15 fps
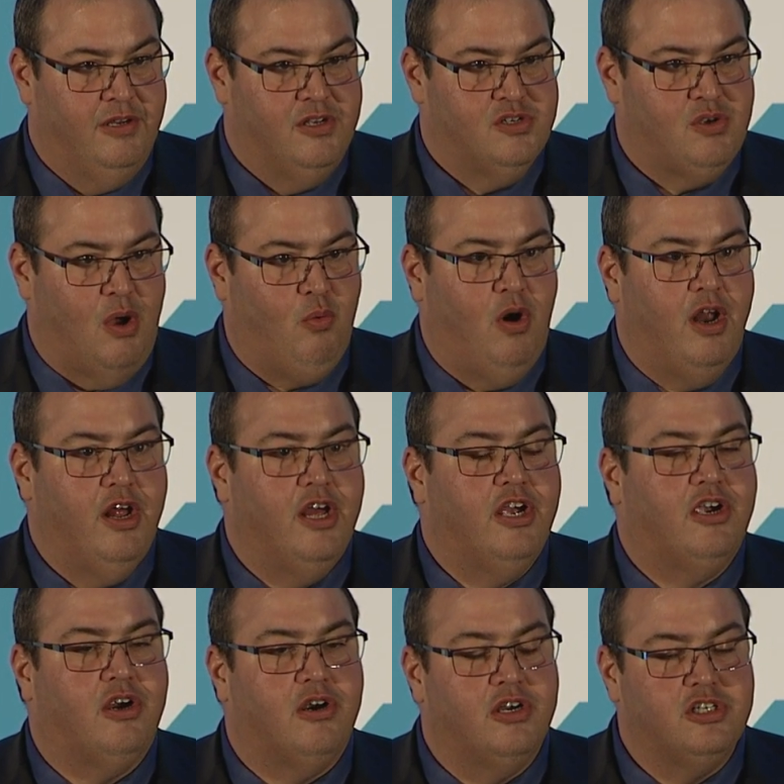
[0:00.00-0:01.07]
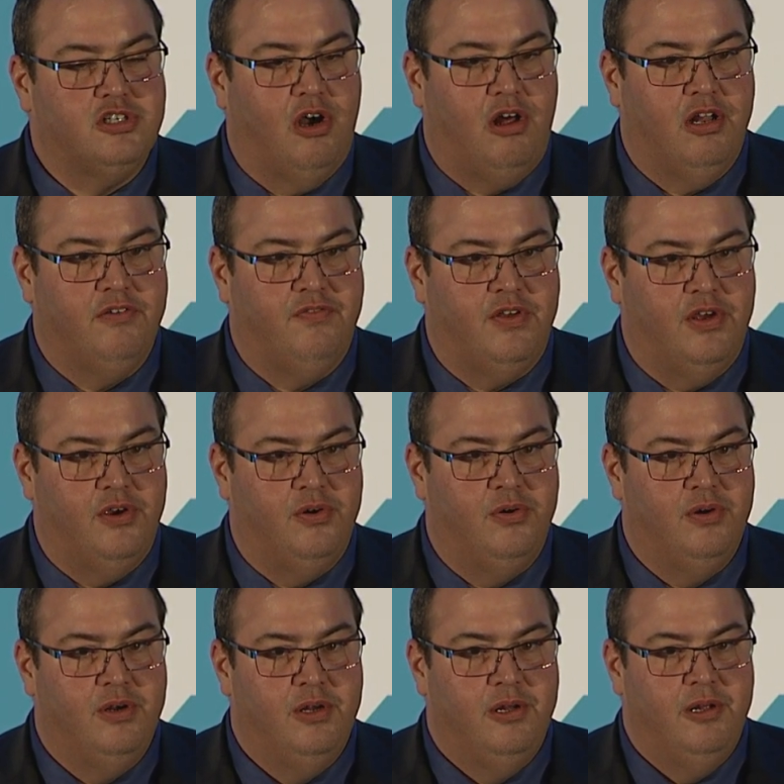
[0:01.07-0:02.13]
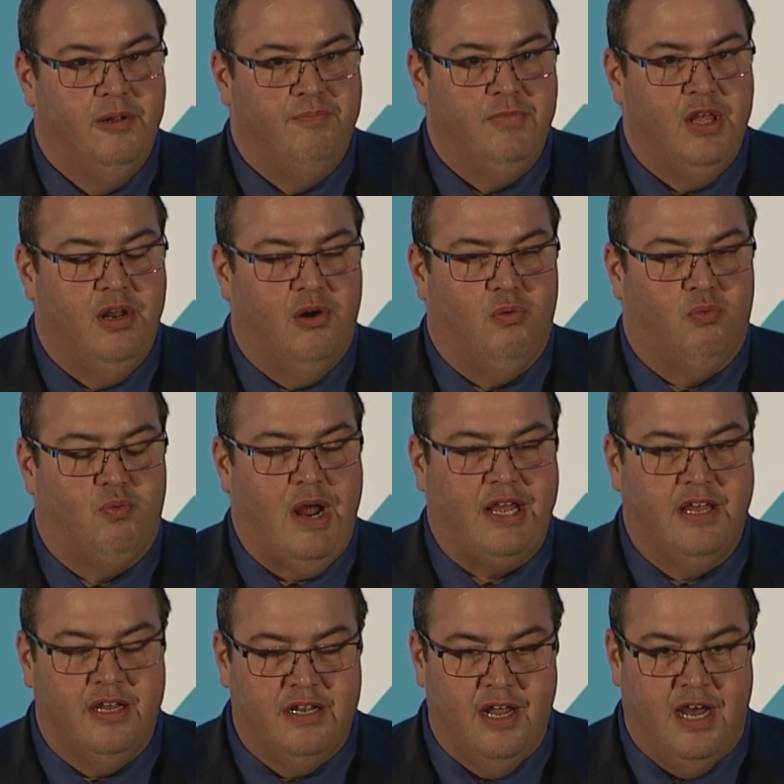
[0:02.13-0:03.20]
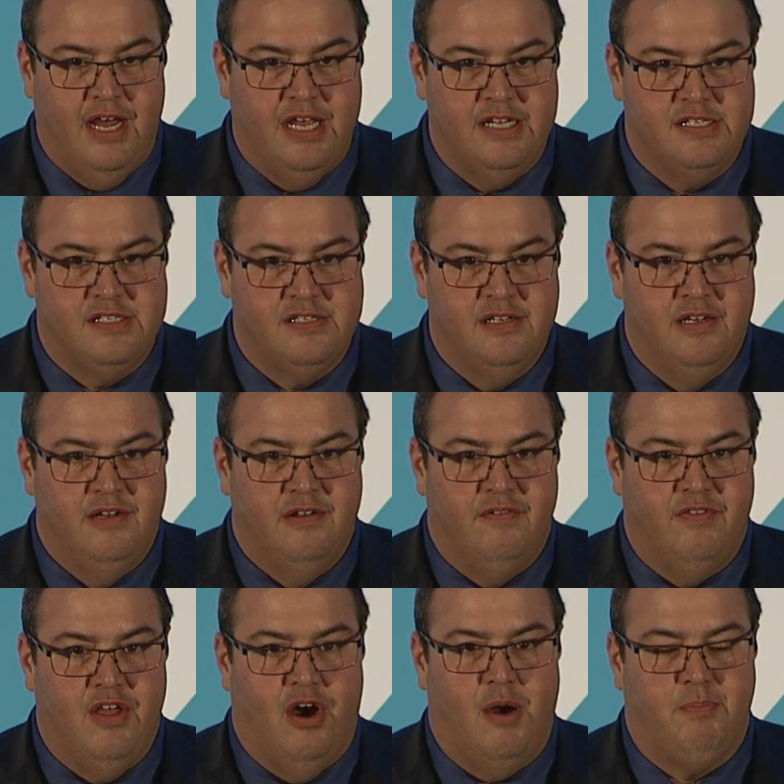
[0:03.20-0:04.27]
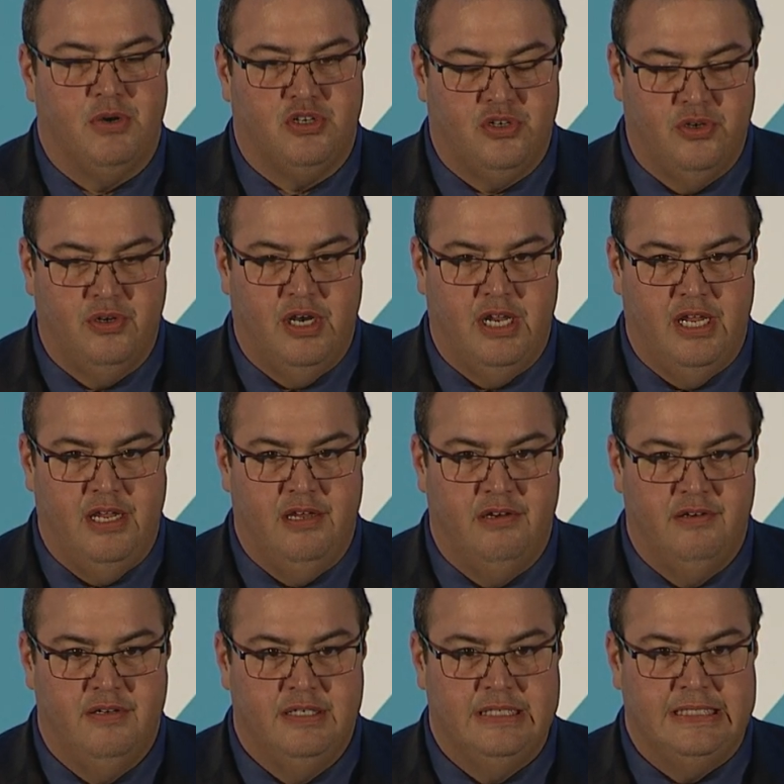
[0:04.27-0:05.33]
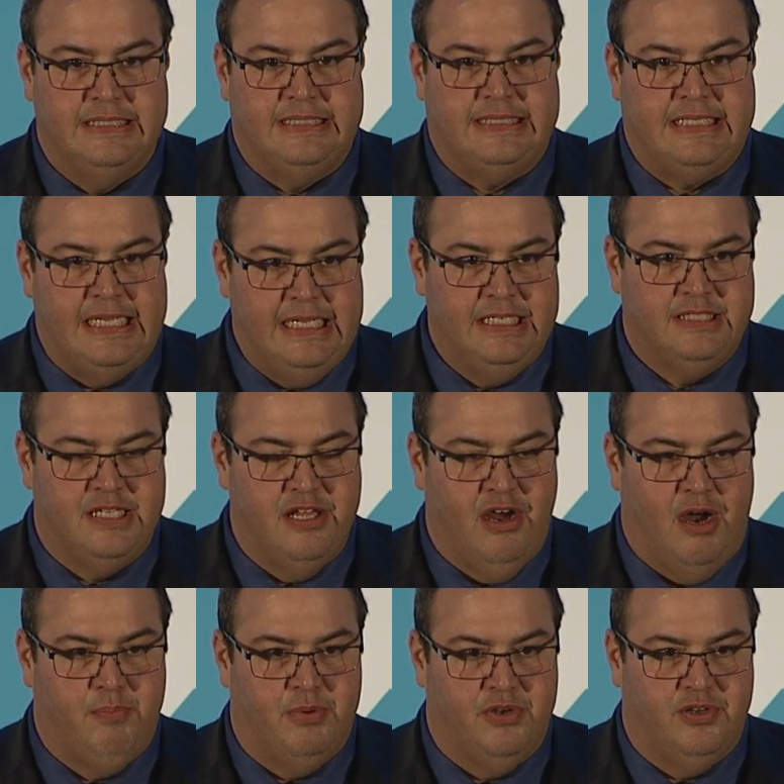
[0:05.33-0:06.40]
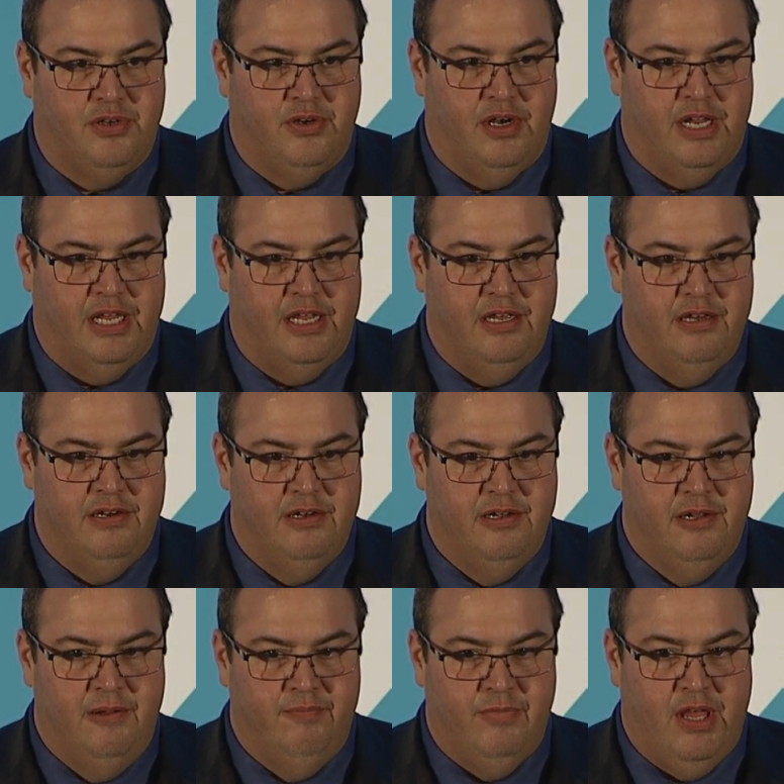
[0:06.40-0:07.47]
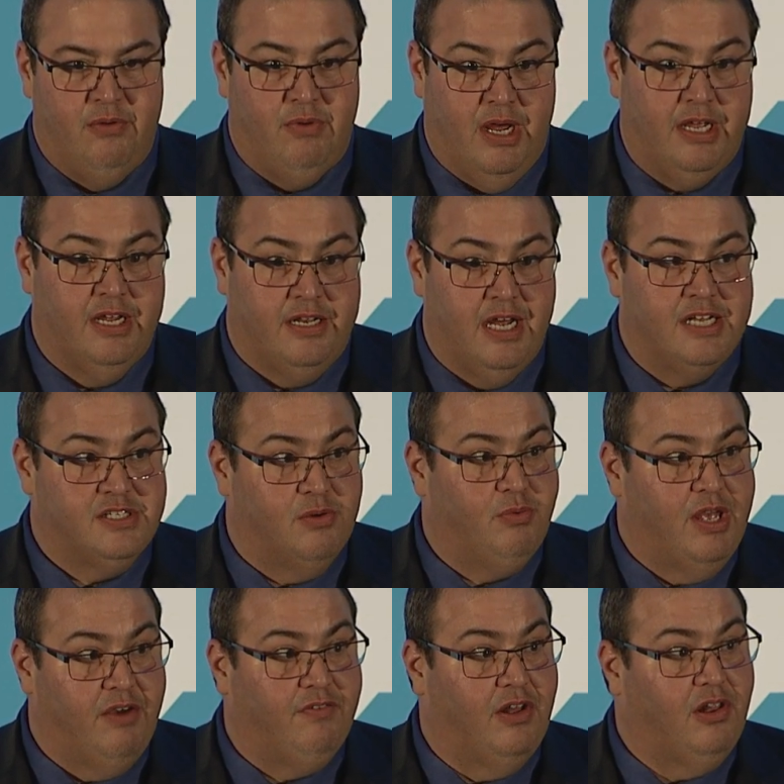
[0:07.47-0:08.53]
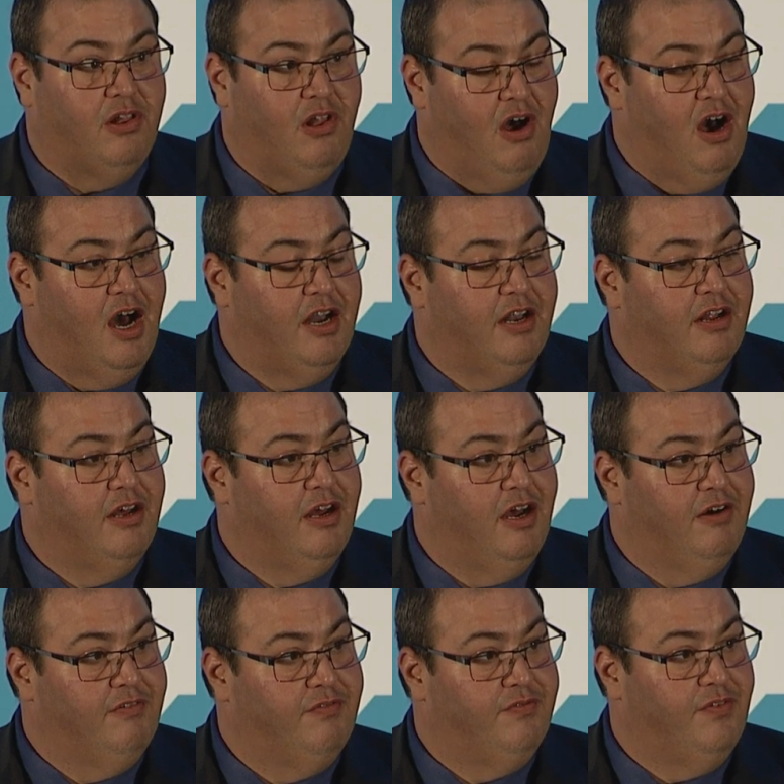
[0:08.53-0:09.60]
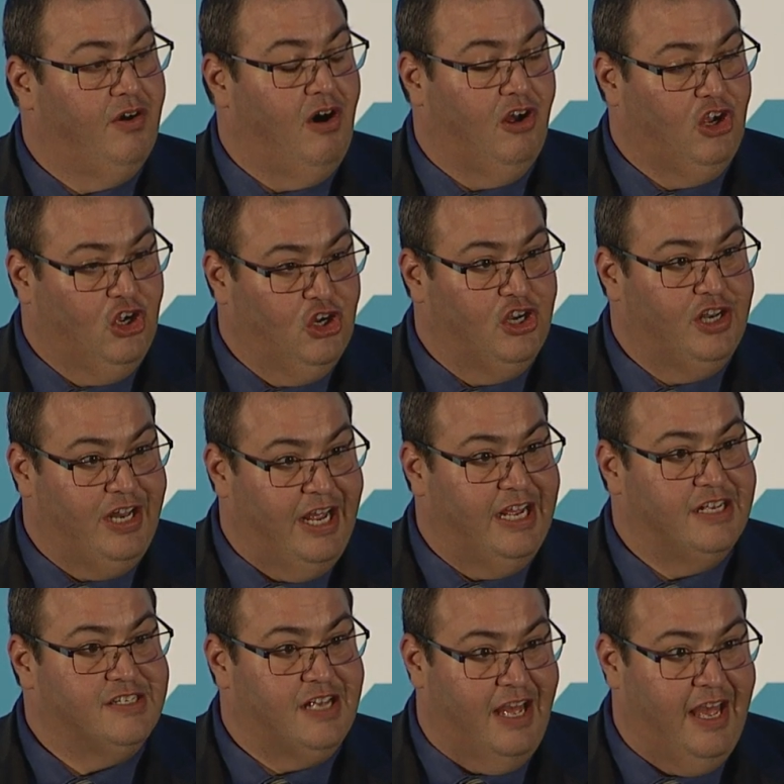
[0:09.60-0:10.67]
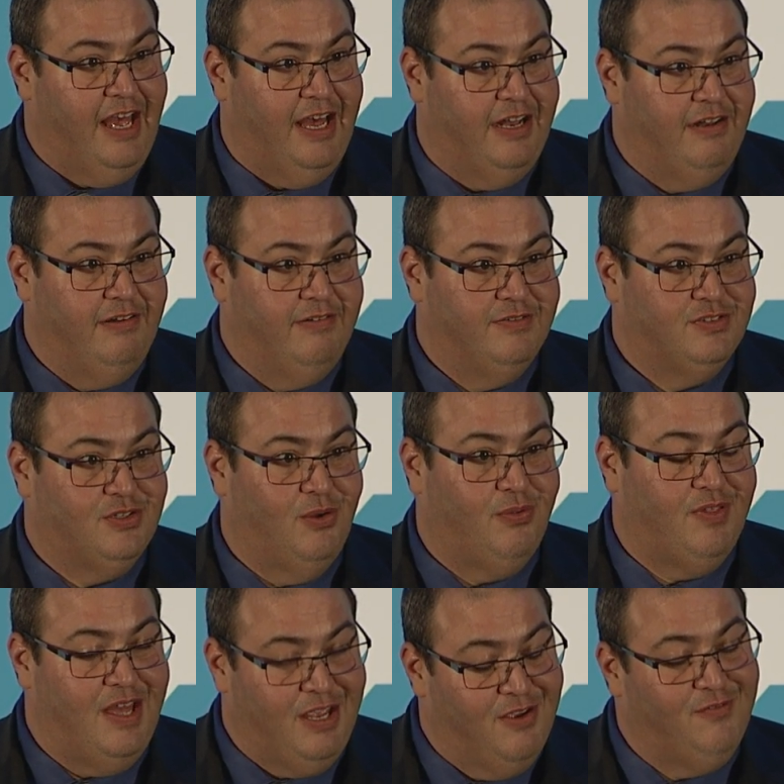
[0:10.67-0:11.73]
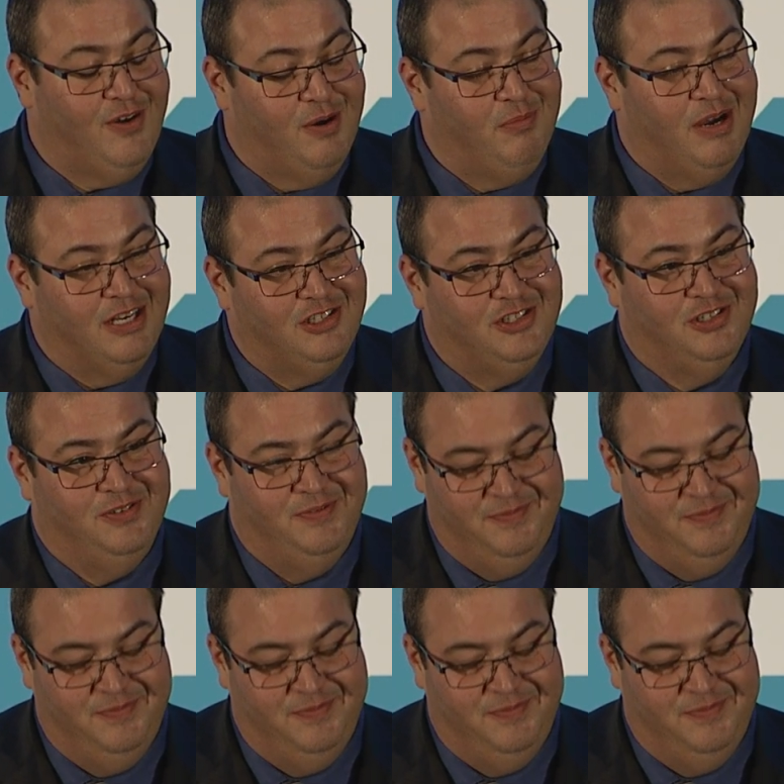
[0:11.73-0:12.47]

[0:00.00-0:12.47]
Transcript: So I want to encourage all of you, you know, recognize the opportunity, seize the opportunity, and recognize that we have a lot of good days ahead. So thank you very much.